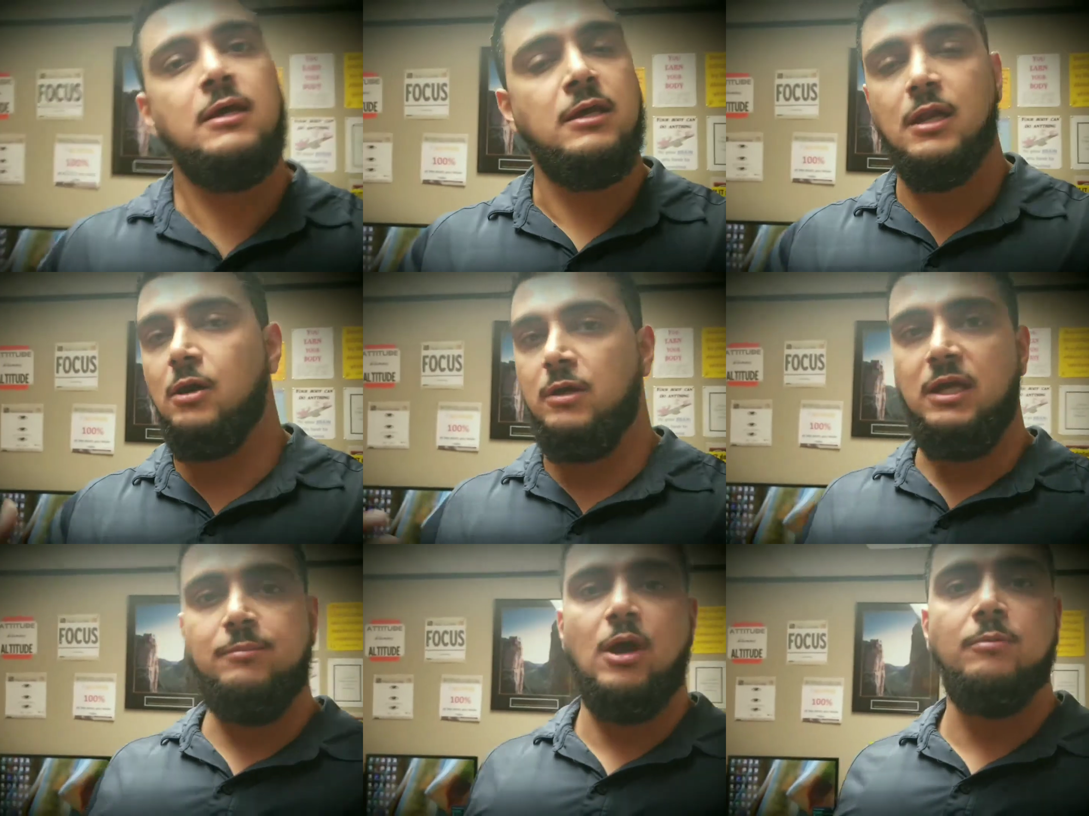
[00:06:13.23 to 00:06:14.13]
you know,
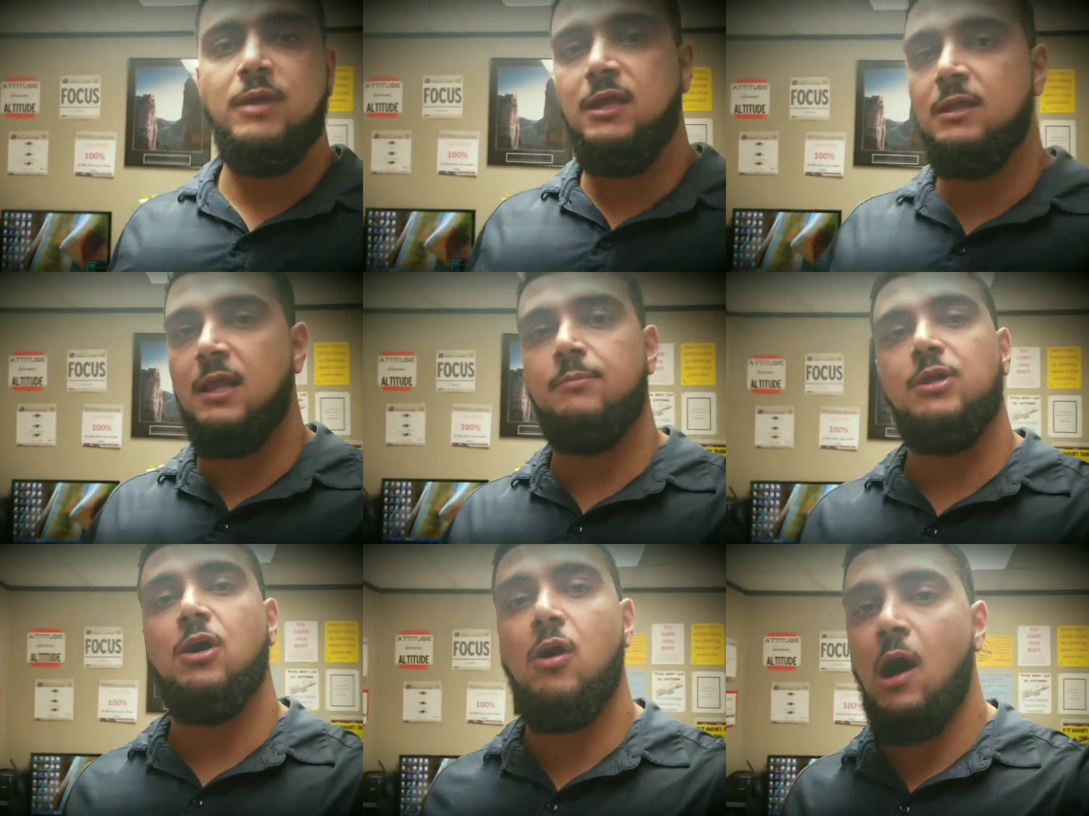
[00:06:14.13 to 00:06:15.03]
email me, let
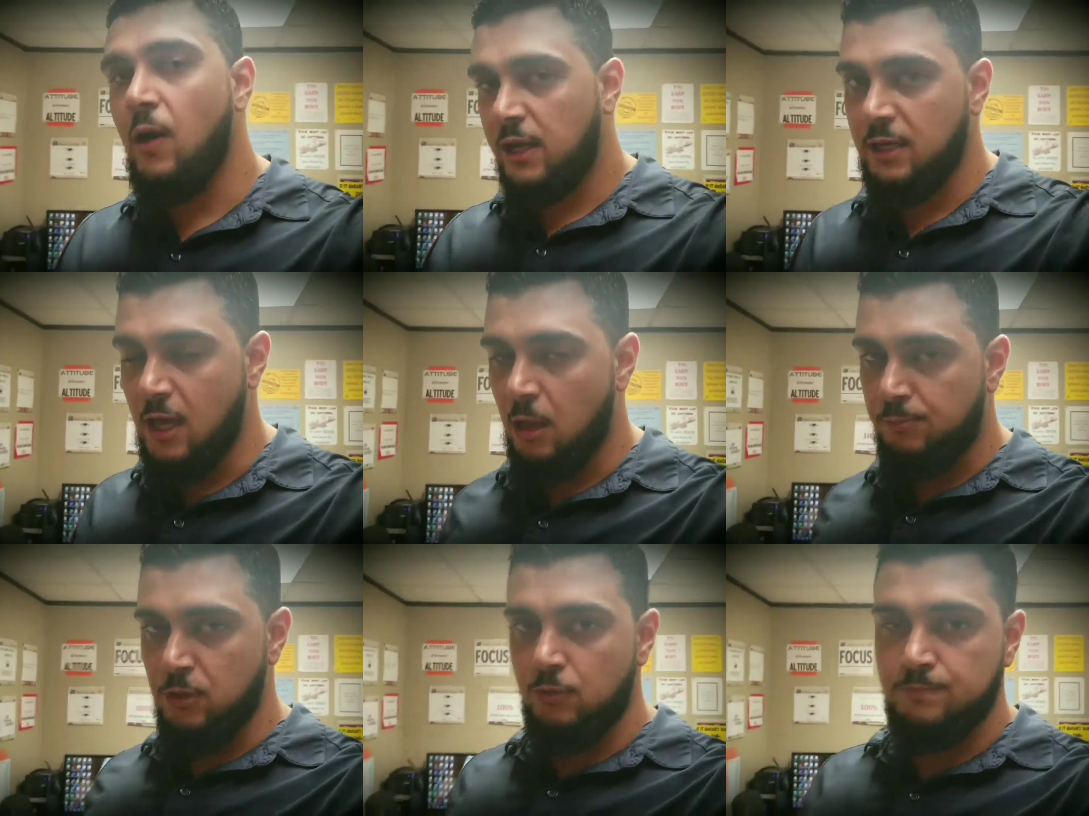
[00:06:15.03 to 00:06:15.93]
me know how I can
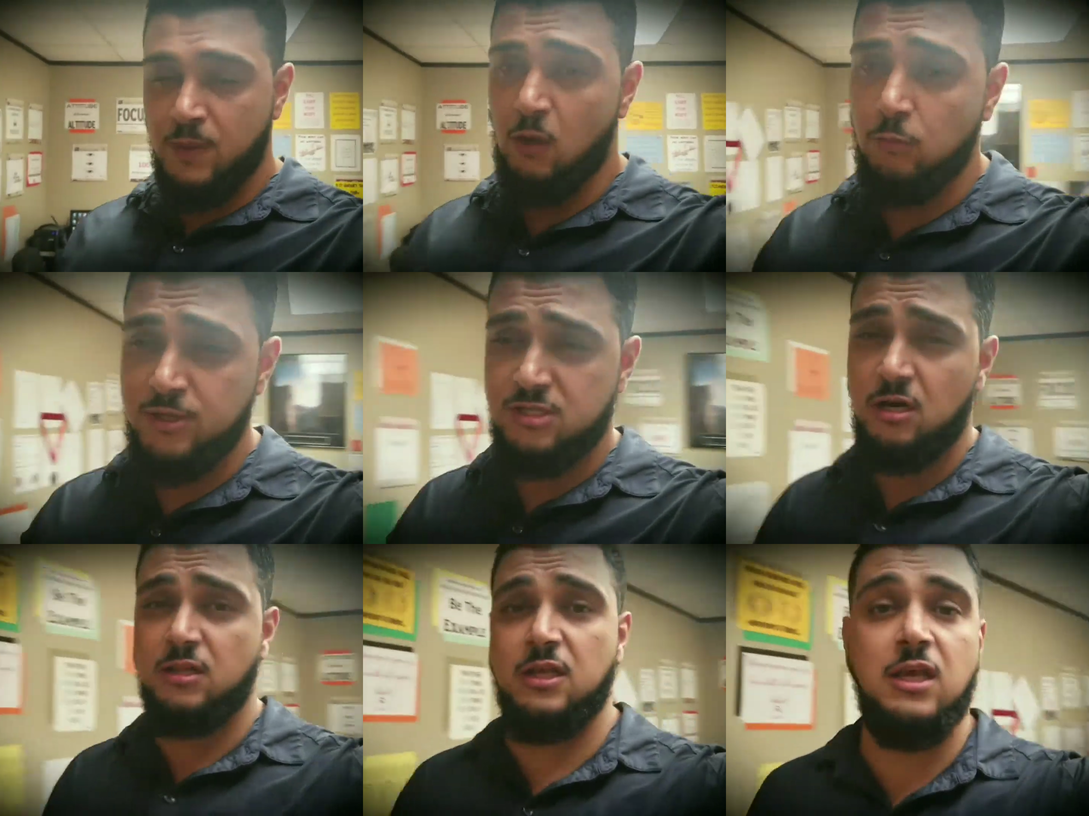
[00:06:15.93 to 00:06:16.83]
help you. I will be
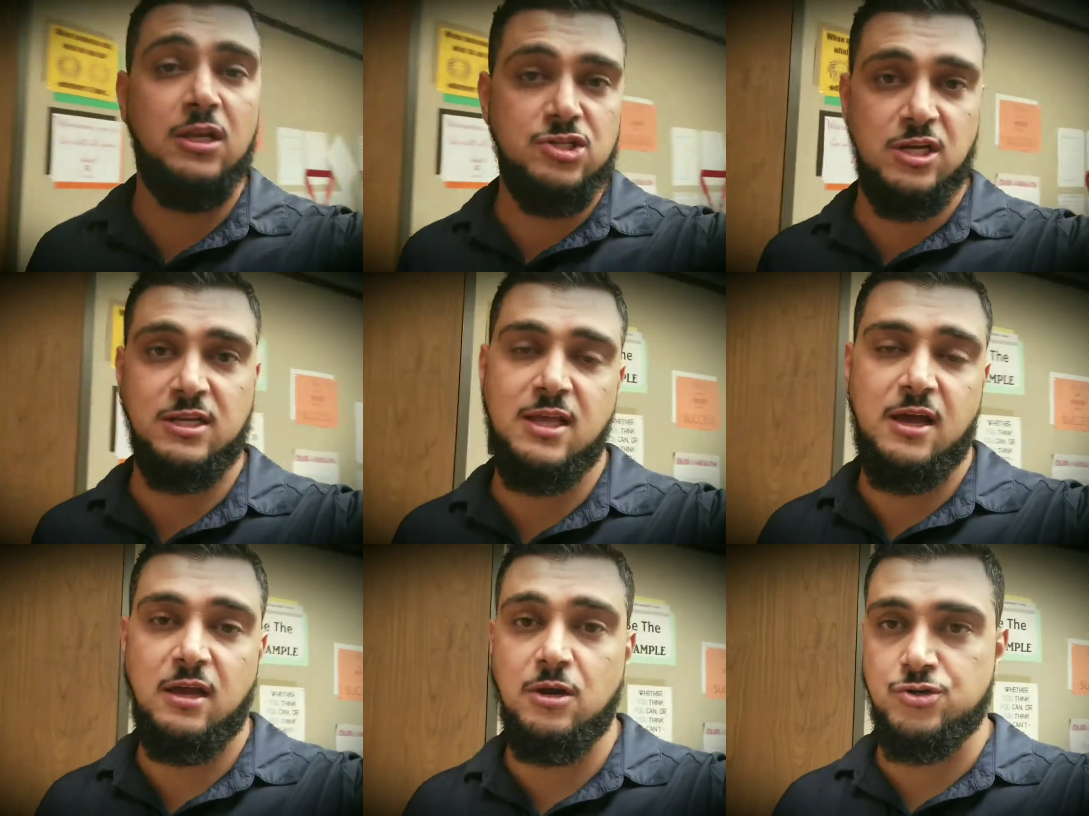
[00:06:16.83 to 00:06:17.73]
starting the ketogenic
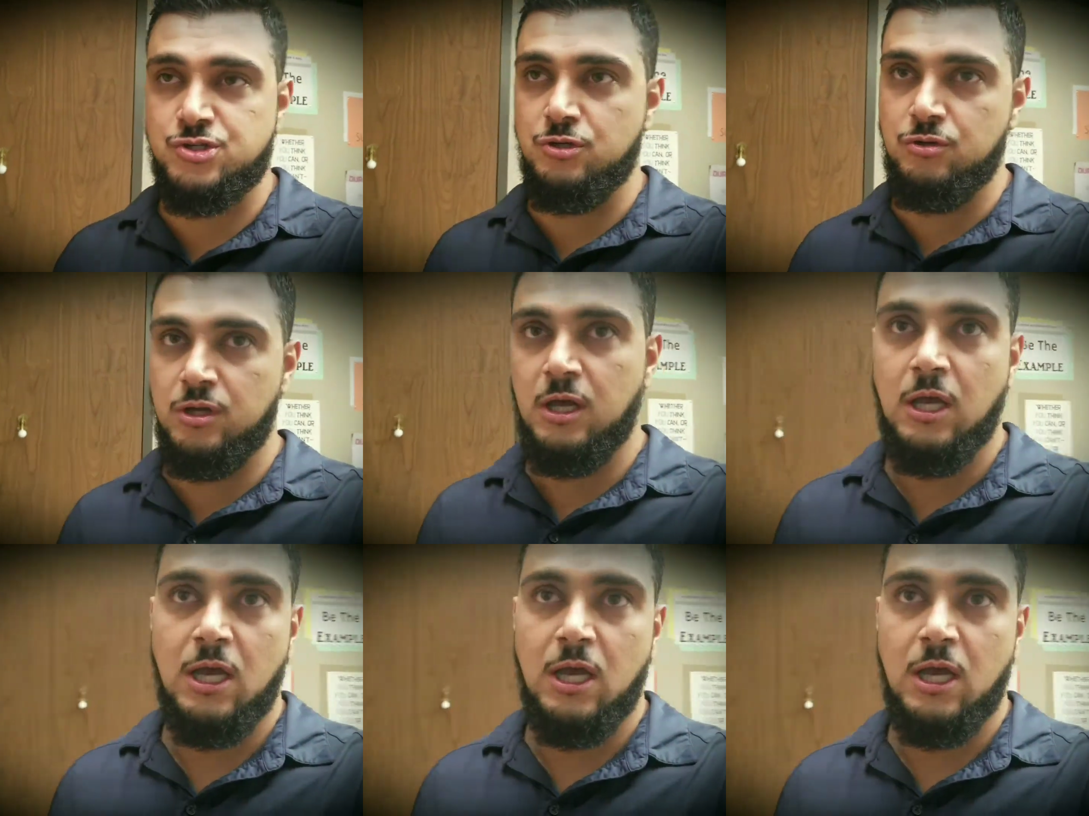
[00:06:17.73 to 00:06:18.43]
diet here soon.